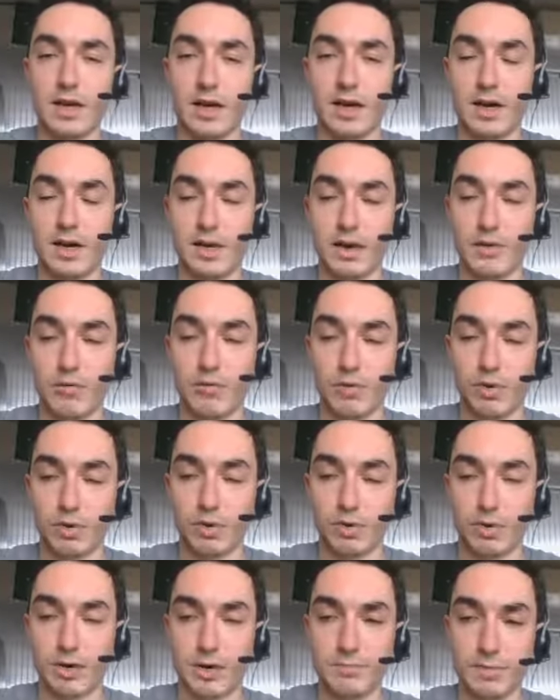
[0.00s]

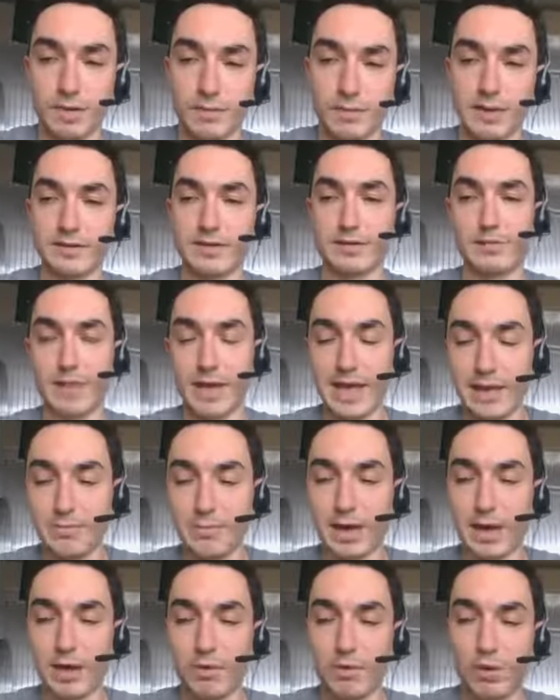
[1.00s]
We're implementing
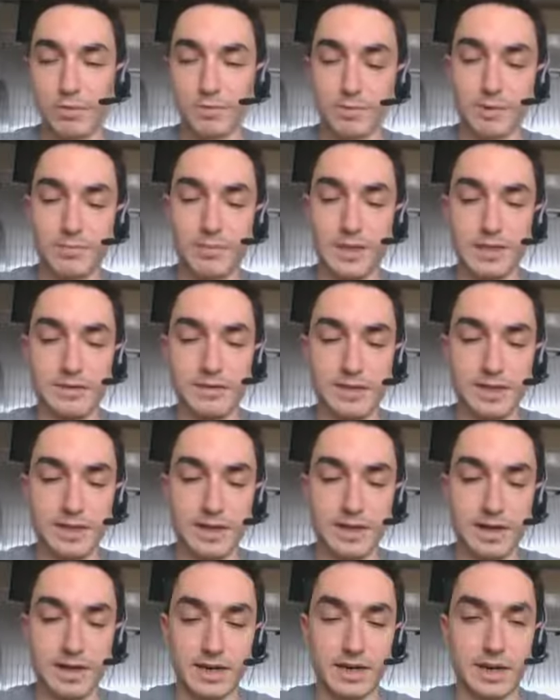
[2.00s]
PayPal. We're
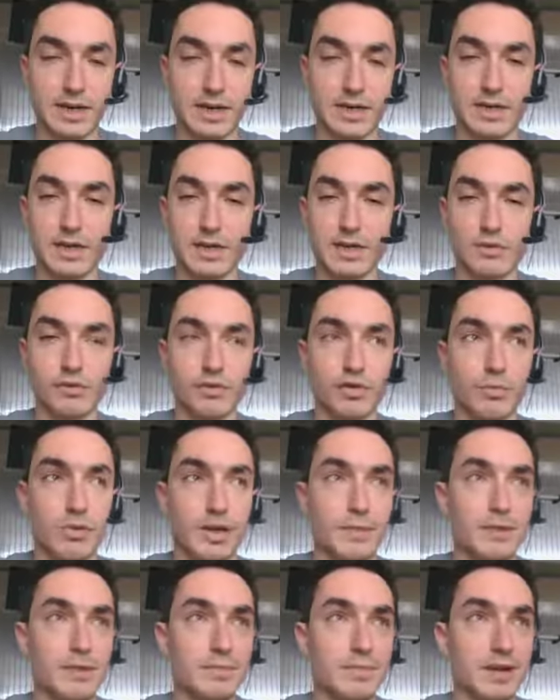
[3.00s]
implementing additional
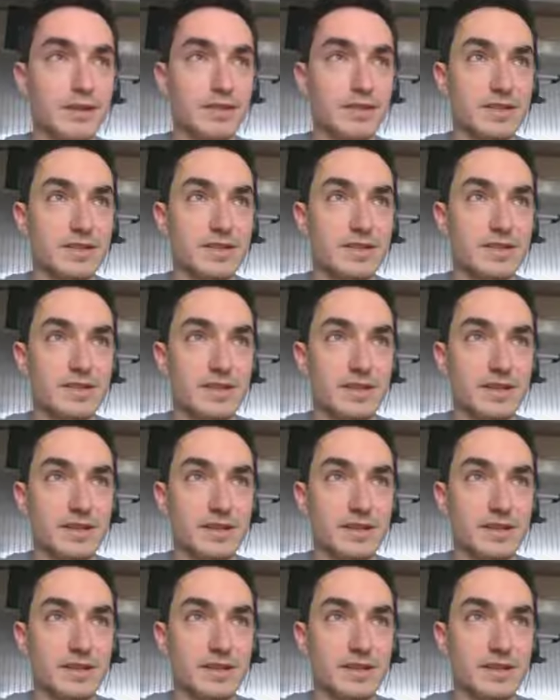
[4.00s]
payment methods.